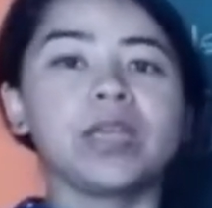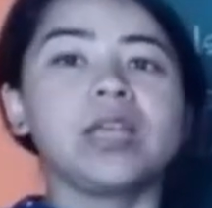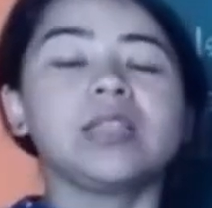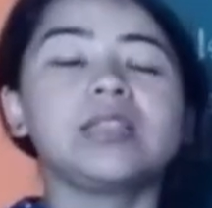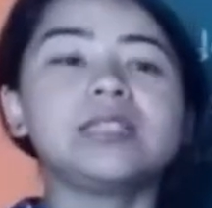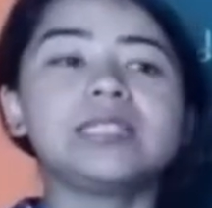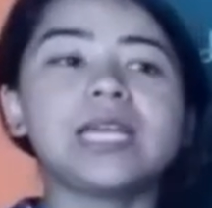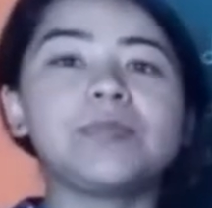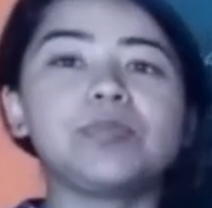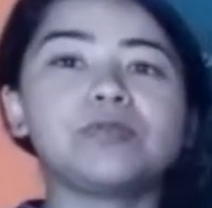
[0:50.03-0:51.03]
This
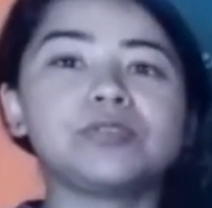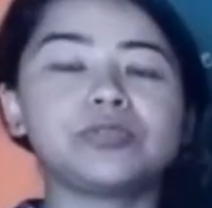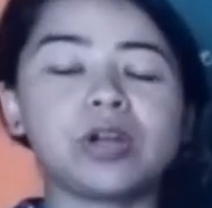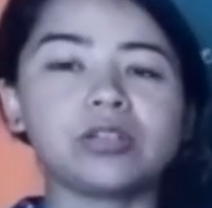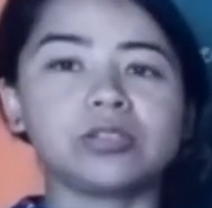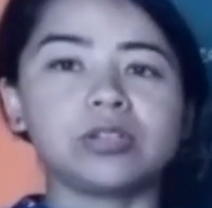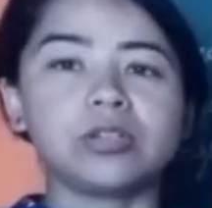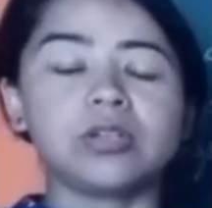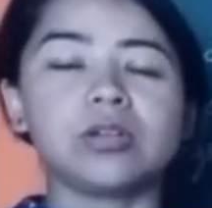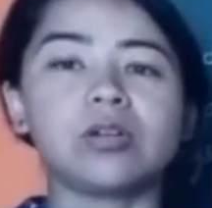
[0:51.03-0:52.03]
type of structure,
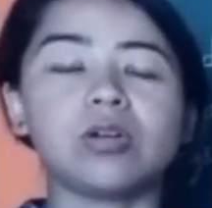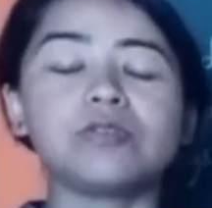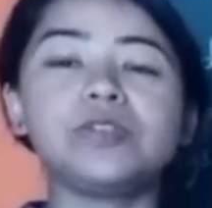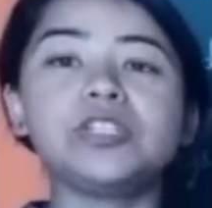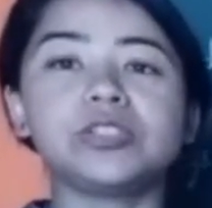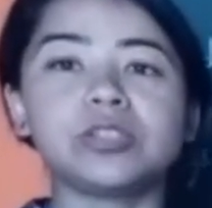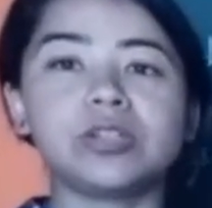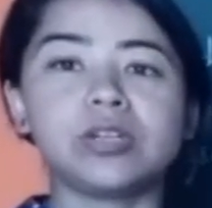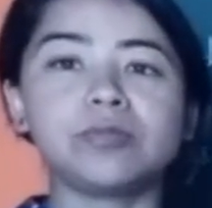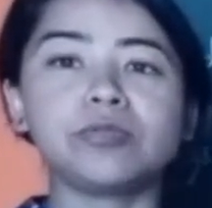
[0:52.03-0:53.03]
feature,
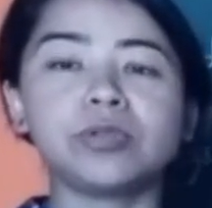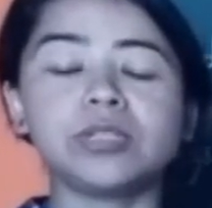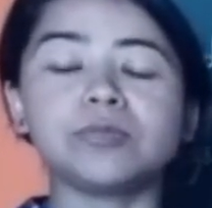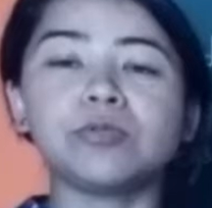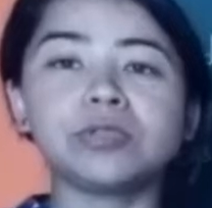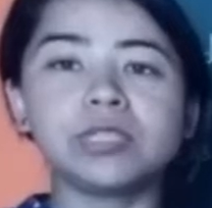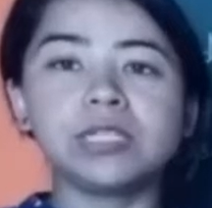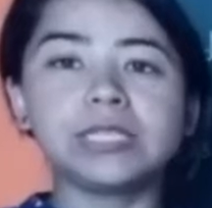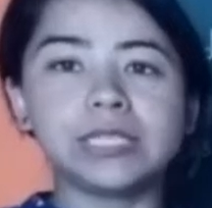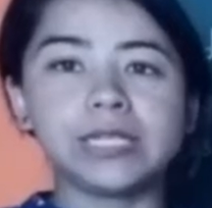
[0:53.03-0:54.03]
is mostly
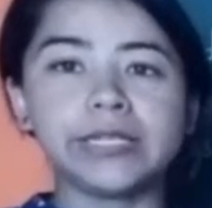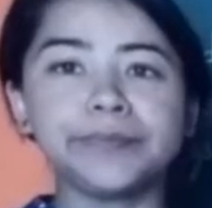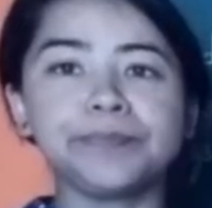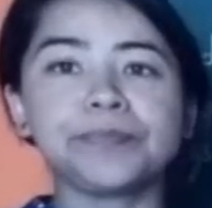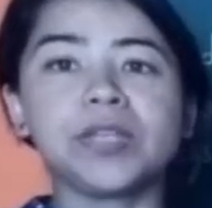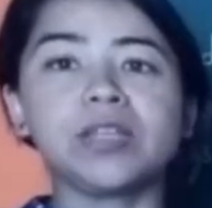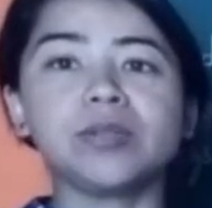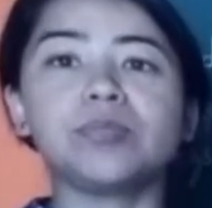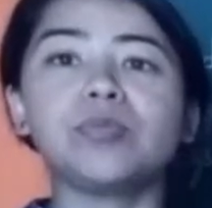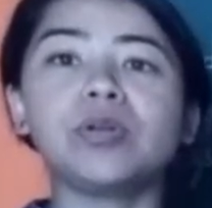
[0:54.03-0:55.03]
seen in the
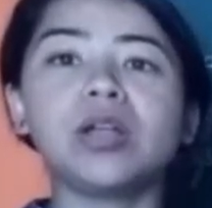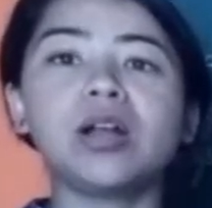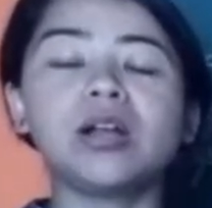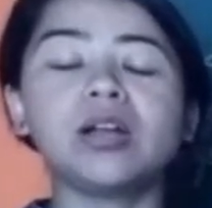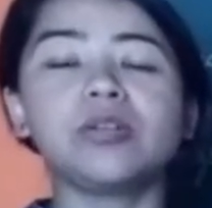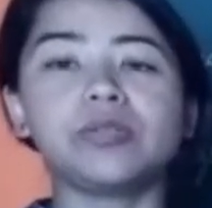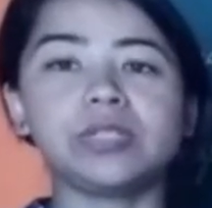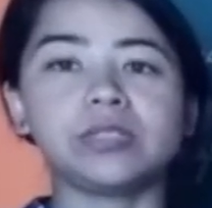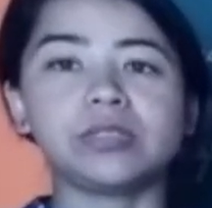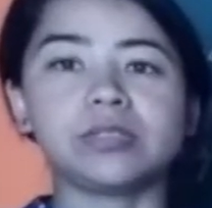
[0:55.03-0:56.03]
polar
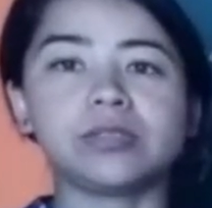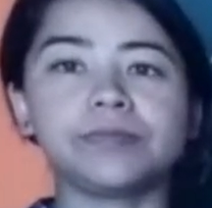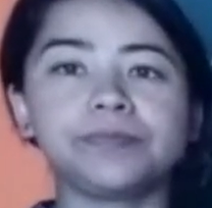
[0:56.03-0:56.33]
regions.